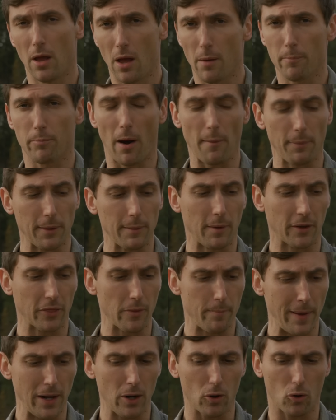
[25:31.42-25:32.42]
probably among the
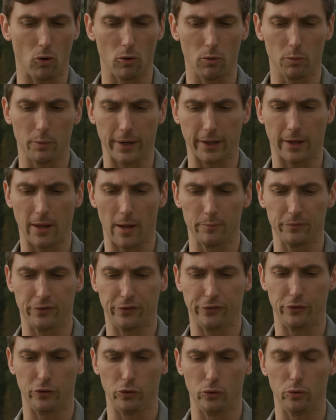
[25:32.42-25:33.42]
pinnacle when it
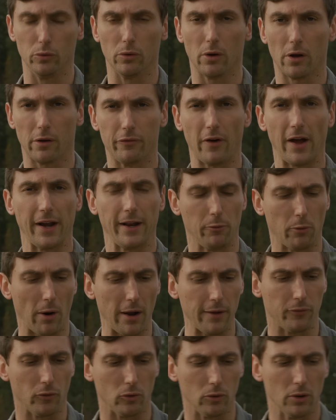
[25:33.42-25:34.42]
comes to a fighting
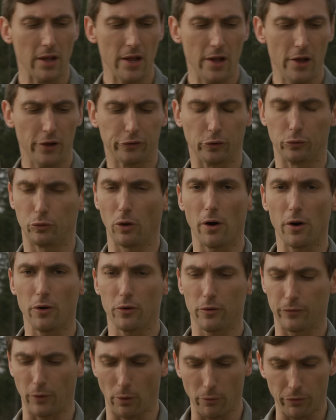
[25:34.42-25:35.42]
rifle. So
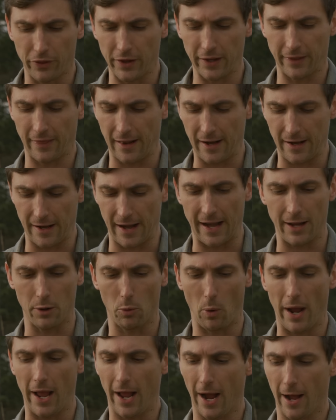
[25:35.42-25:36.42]
don't, don't think that in any
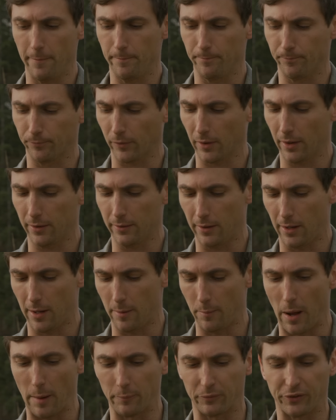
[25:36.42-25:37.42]
way I'm,
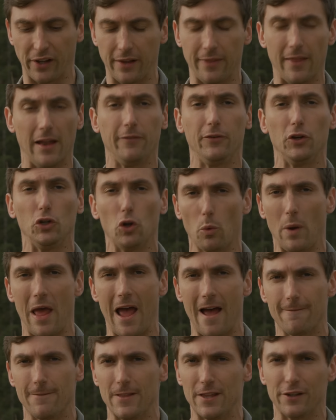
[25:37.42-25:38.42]
I'm saying that if you don't
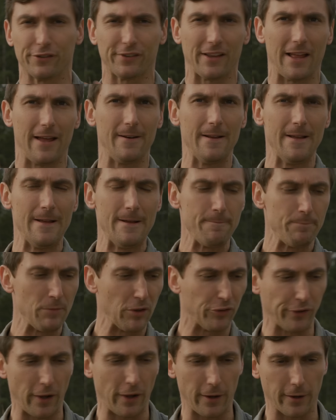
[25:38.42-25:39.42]
have this, that
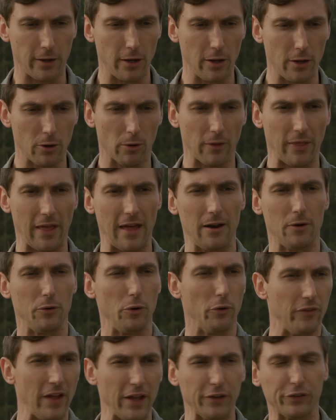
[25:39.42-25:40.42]
it's not good or that a
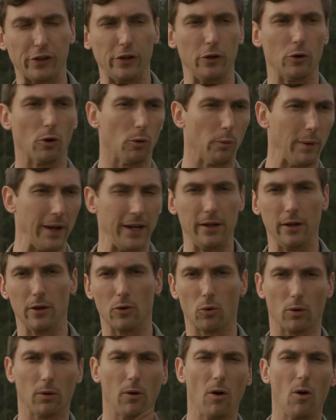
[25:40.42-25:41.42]
Noveske or a Radian
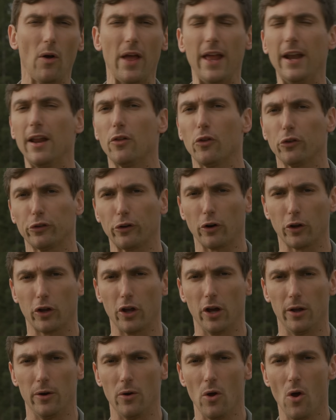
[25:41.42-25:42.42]
or any of those aren't
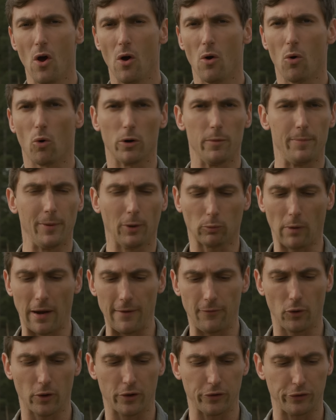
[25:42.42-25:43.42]
good or a built
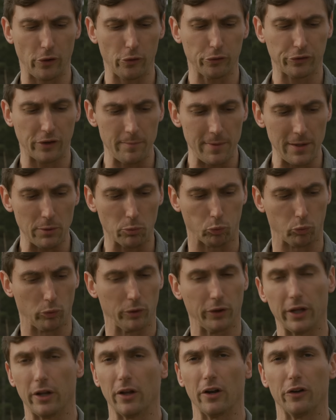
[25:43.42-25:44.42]
rifle because those can be
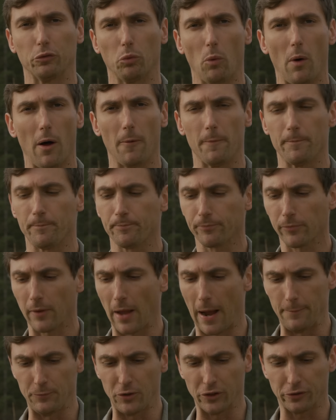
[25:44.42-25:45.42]
really good as well.
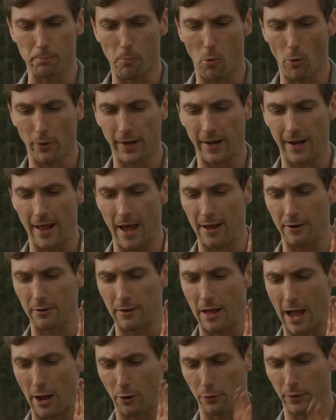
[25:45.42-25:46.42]
I'm just pointing that
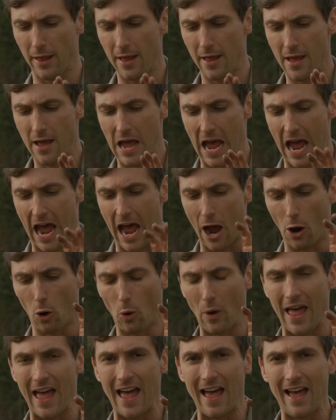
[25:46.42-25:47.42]
out how
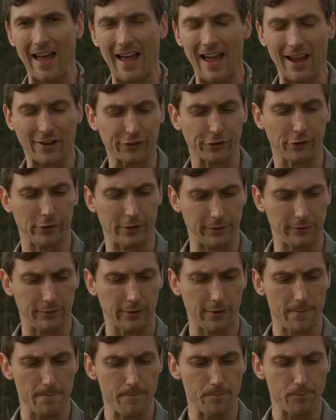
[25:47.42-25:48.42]
excellent
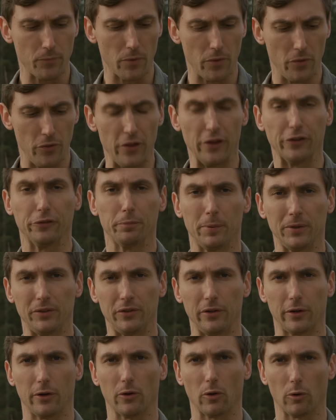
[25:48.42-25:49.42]
this
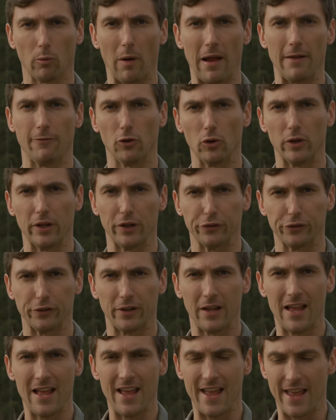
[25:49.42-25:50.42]
particular rifle is
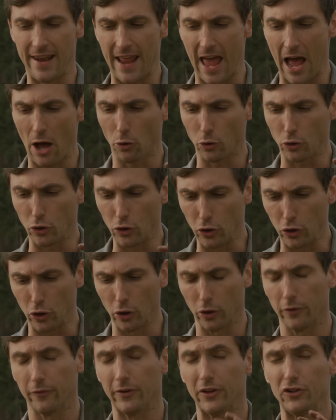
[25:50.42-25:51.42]
and how
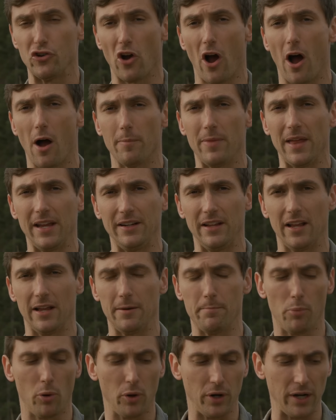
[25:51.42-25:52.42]
good a job they did
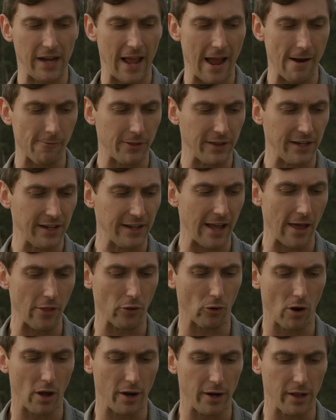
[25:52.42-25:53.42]
putting everything together
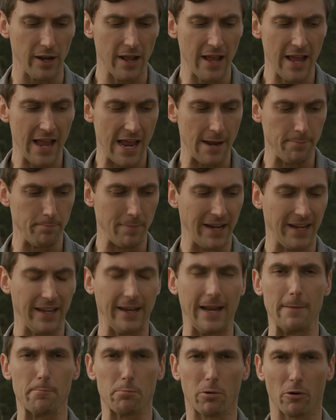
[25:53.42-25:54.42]
on it and making
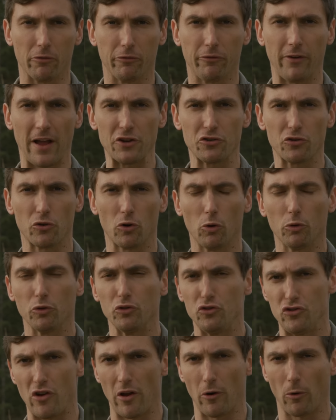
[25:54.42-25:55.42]
a professional
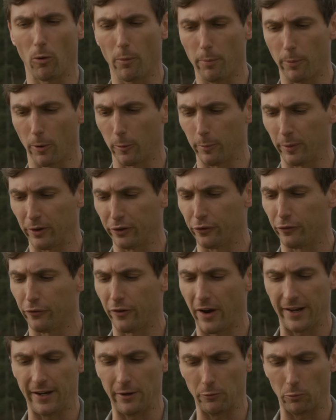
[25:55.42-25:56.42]
general purpose
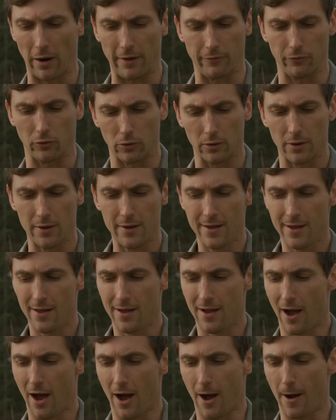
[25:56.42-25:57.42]
fighting rifle.
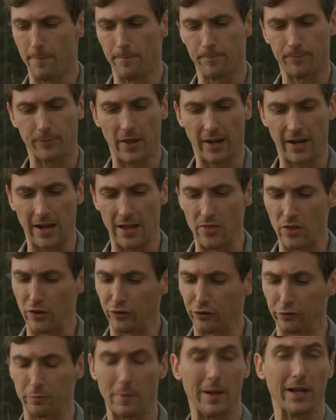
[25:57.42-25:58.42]
Um, again, this
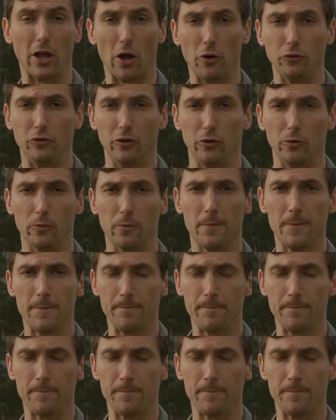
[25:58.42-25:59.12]
is my go-to.